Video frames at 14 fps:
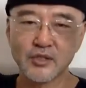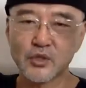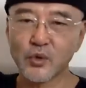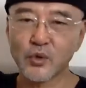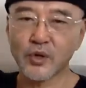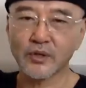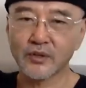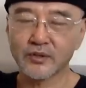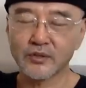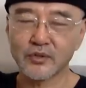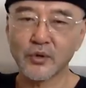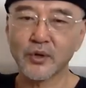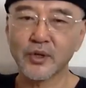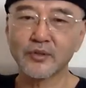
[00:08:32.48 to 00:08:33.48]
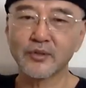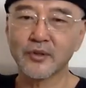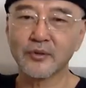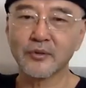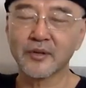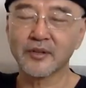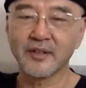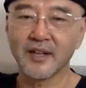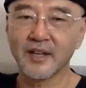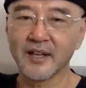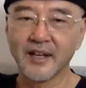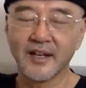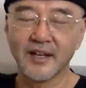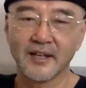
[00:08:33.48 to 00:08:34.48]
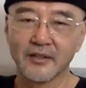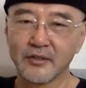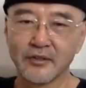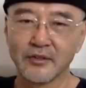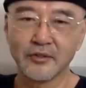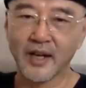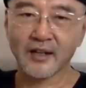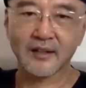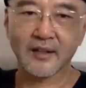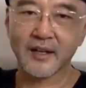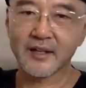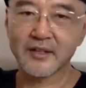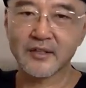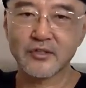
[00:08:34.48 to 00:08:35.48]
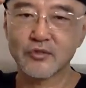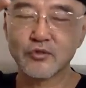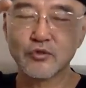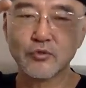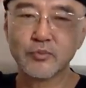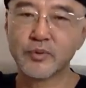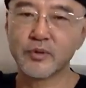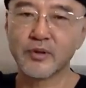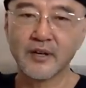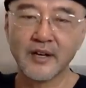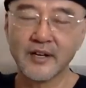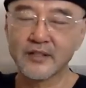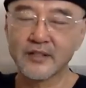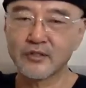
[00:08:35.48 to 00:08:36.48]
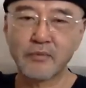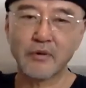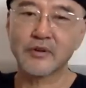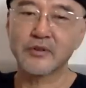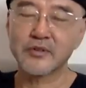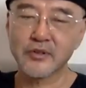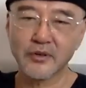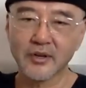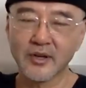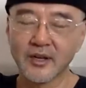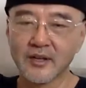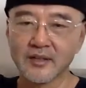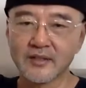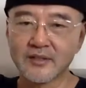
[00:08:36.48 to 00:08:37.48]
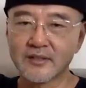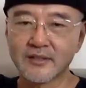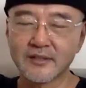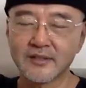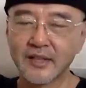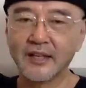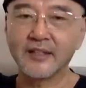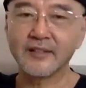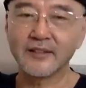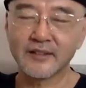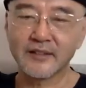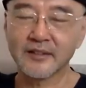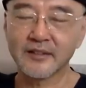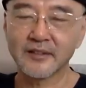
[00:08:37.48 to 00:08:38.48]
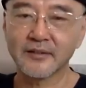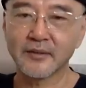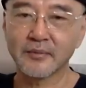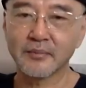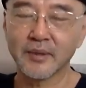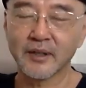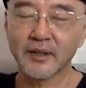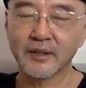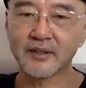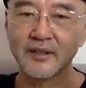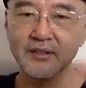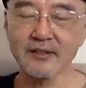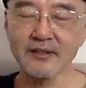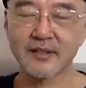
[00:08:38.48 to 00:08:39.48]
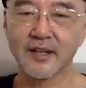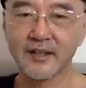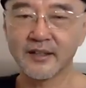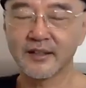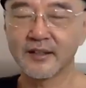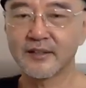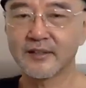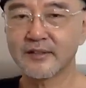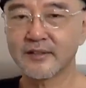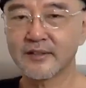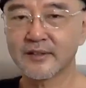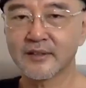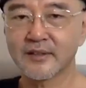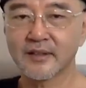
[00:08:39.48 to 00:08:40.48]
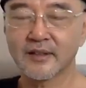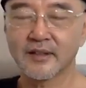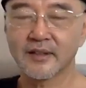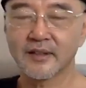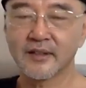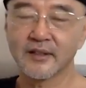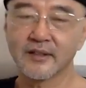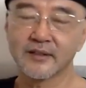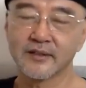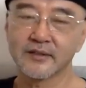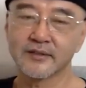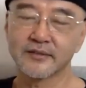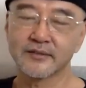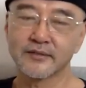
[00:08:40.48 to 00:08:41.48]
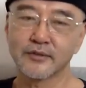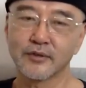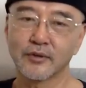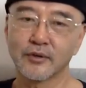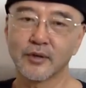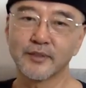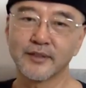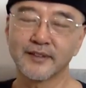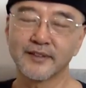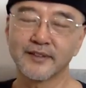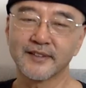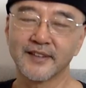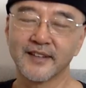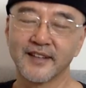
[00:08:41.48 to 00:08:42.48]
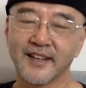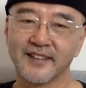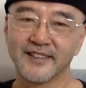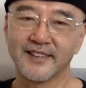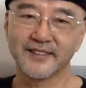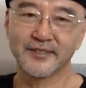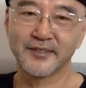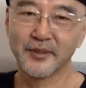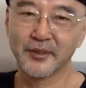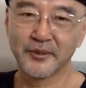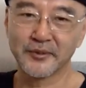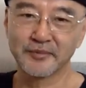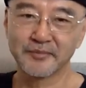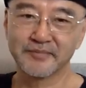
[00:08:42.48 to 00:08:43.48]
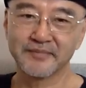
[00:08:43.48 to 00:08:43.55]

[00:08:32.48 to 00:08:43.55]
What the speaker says: showing to the world, like you act like a super spiritual saint, but inside is corrupted and there's no